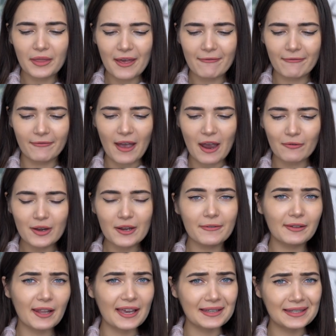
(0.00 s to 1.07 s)
they're very
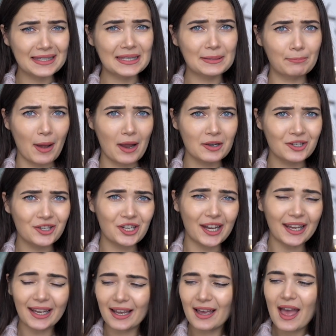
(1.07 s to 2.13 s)
like spongy.